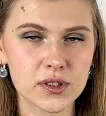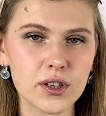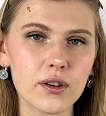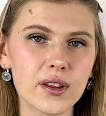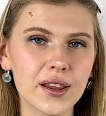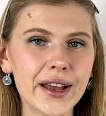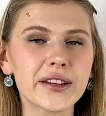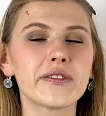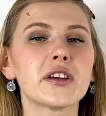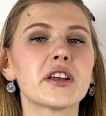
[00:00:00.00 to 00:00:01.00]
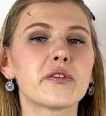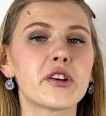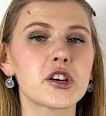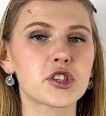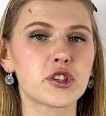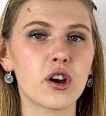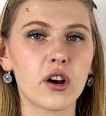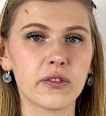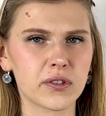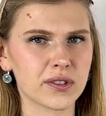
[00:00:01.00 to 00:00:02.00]
So the Latvian version
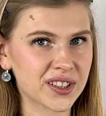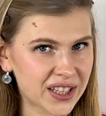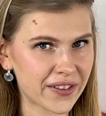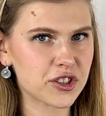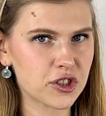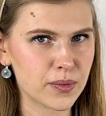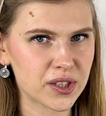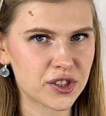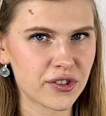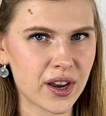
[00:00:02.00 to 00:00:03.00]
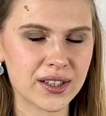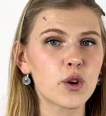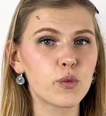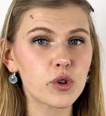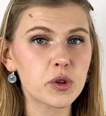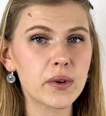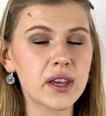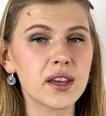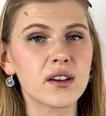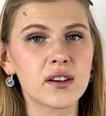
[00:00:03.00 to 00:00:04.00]
of give it to me straight would
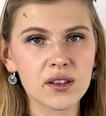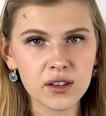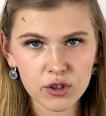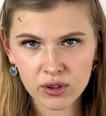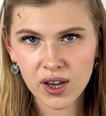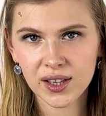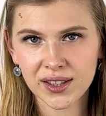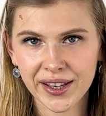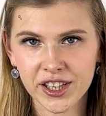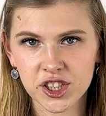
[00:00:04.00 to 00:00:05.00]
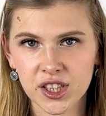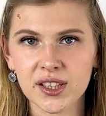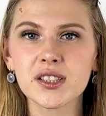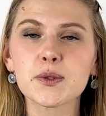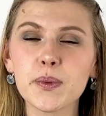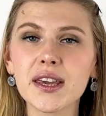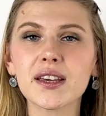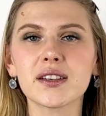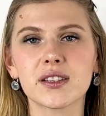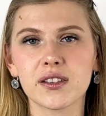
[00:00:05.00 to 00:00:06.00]
be runā tieši,
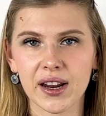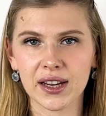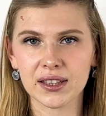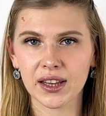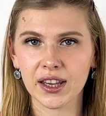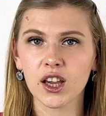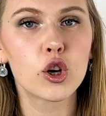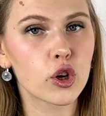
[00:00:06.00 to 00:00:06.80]
speak directly,